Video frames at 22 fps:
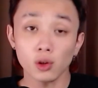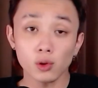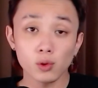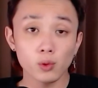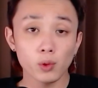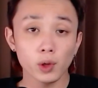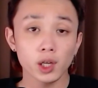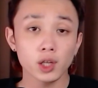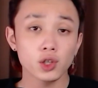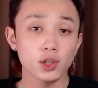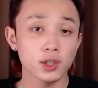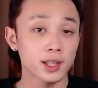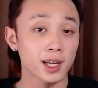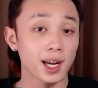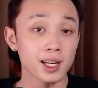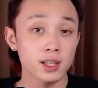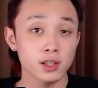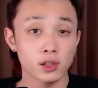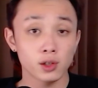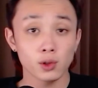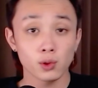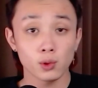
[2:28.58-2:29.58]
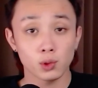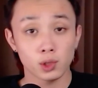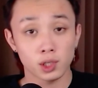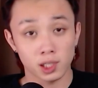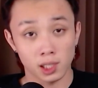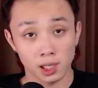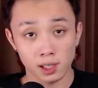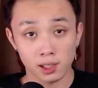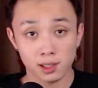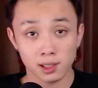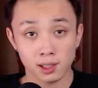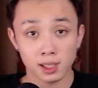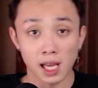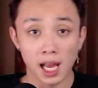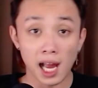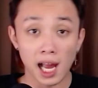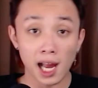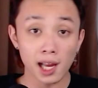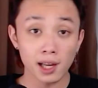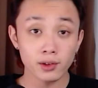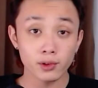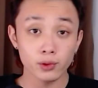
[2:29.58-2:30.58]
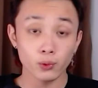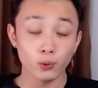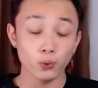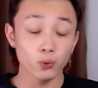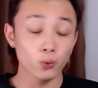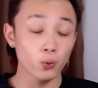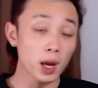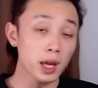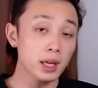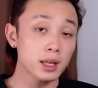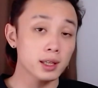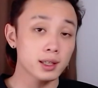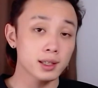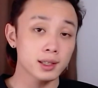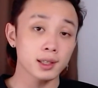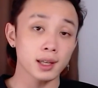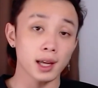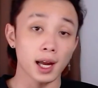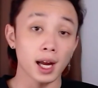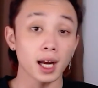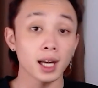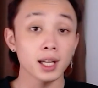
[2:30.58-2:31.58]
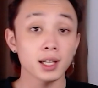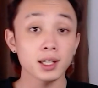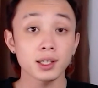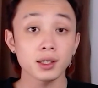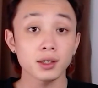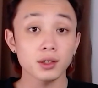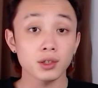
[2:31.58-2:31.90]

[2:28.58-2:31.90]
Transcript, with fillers: we just had to sit and wait and